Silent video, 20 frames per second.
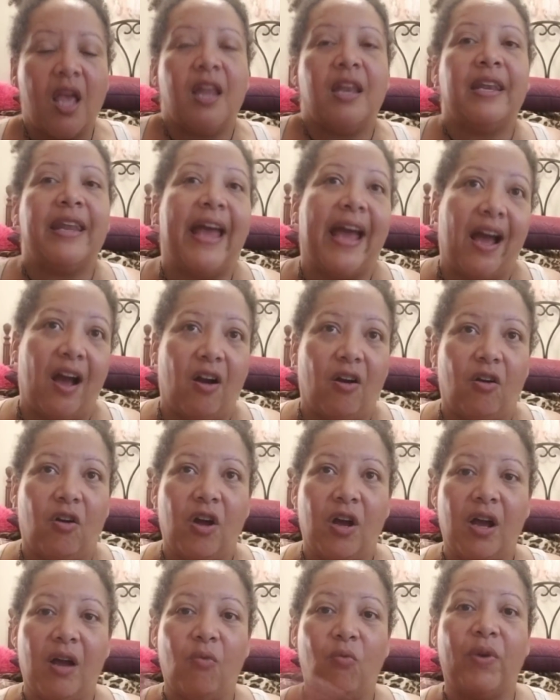Now,
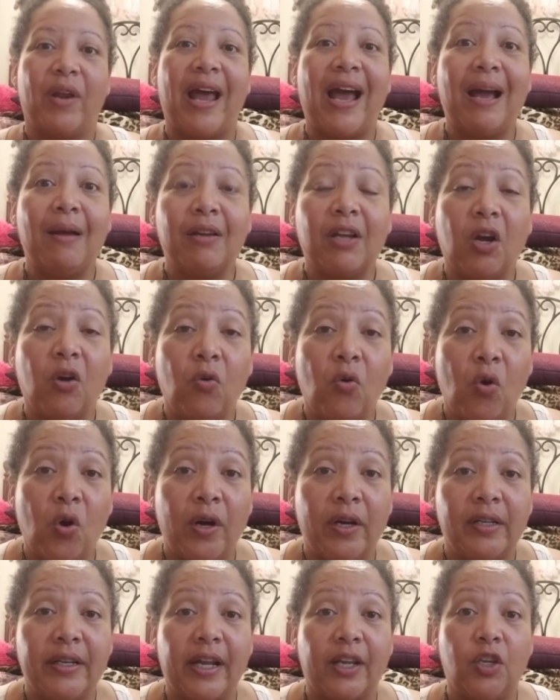when I go
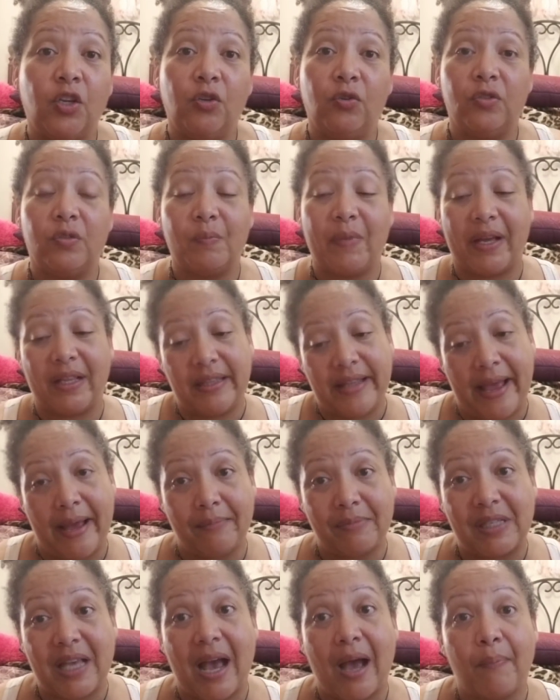on and use my
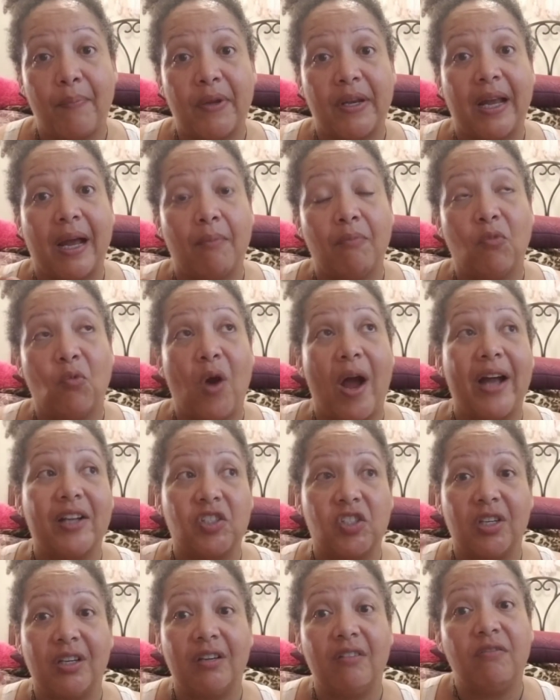laptop and I'm
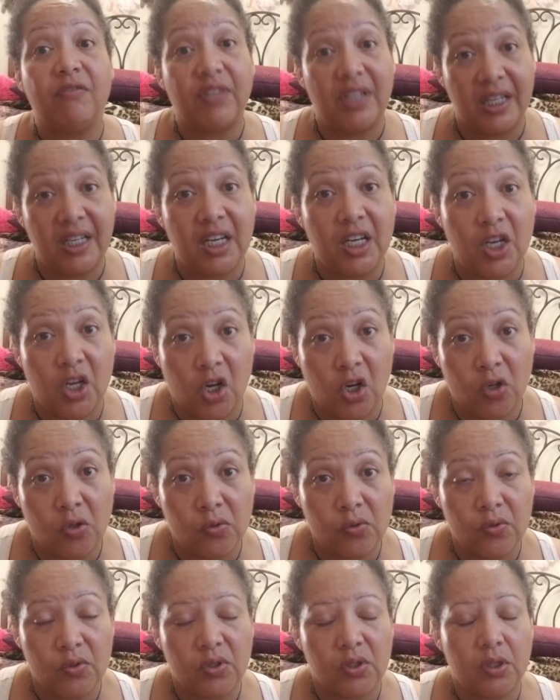watching videos,
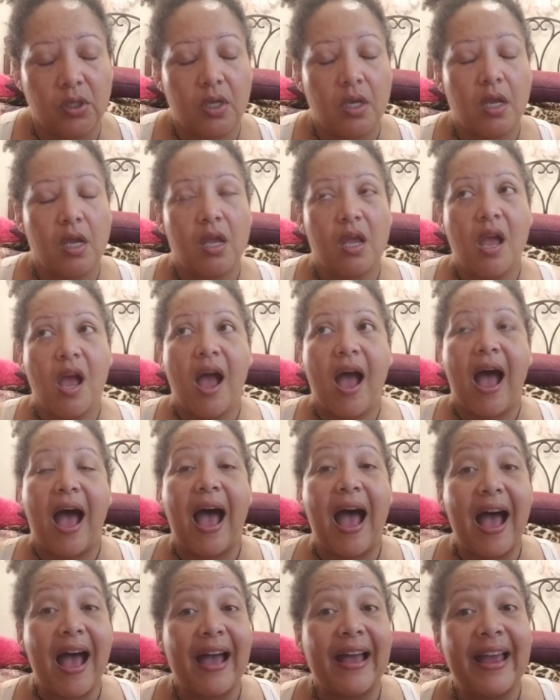
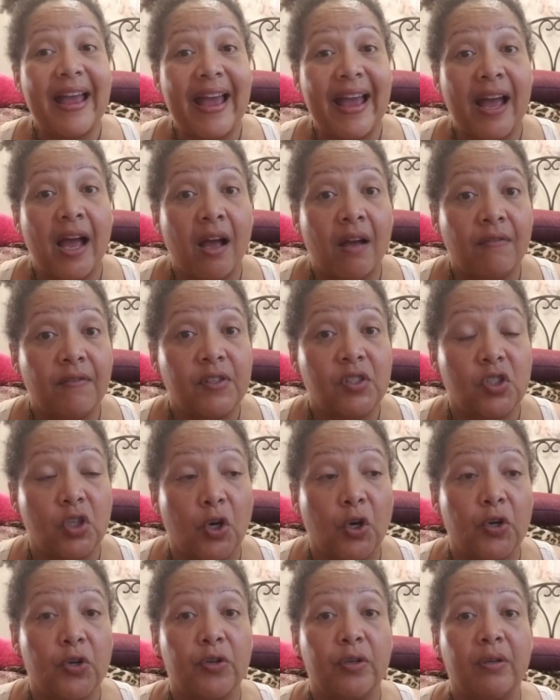I have
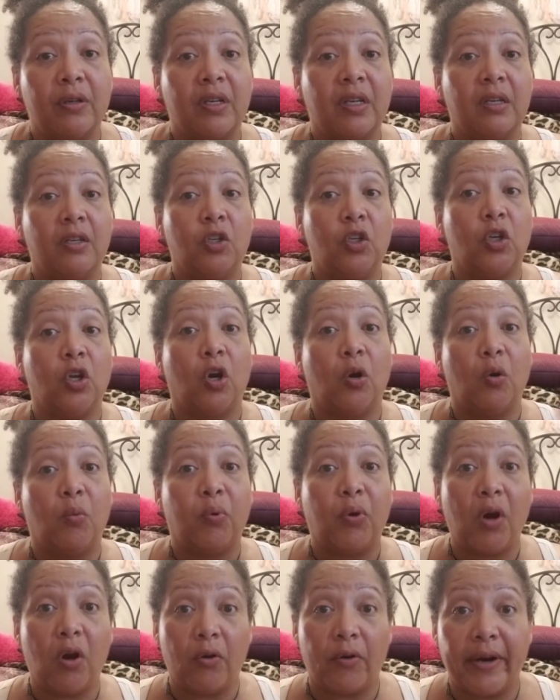certain, you know,
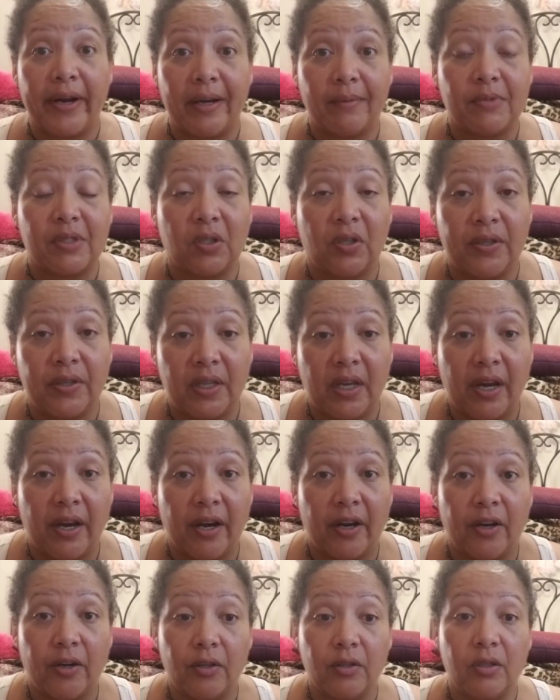programs on
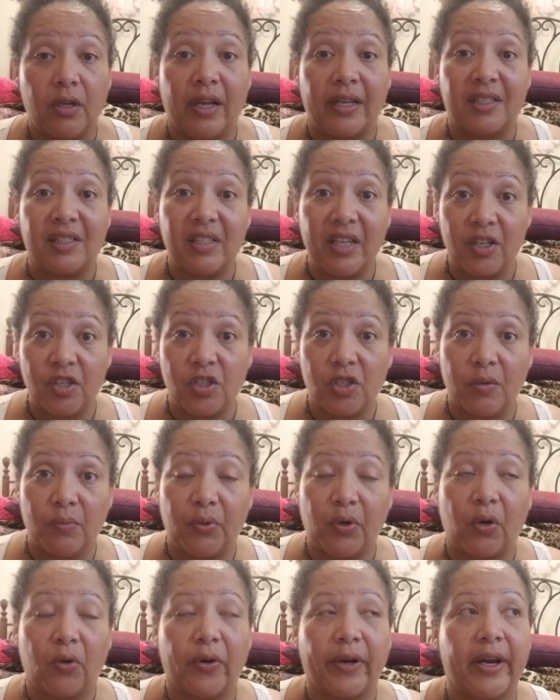there, extension
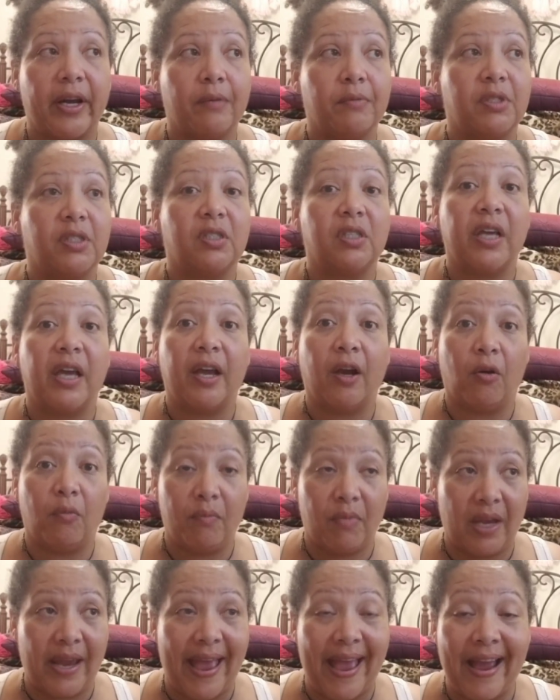programs to help
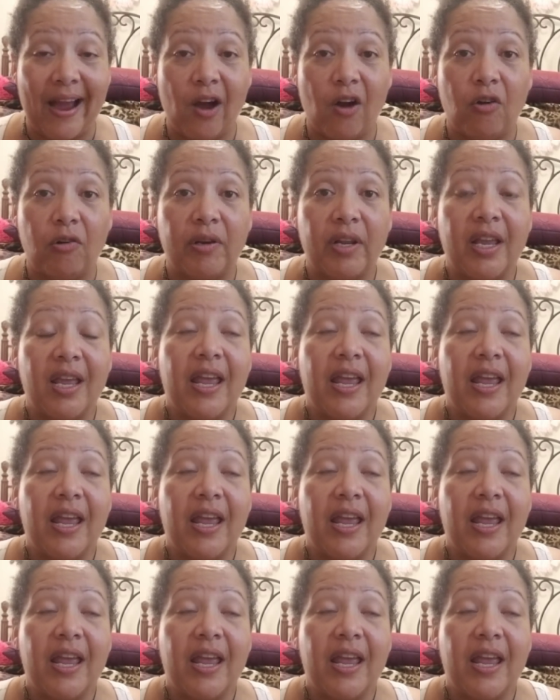me out,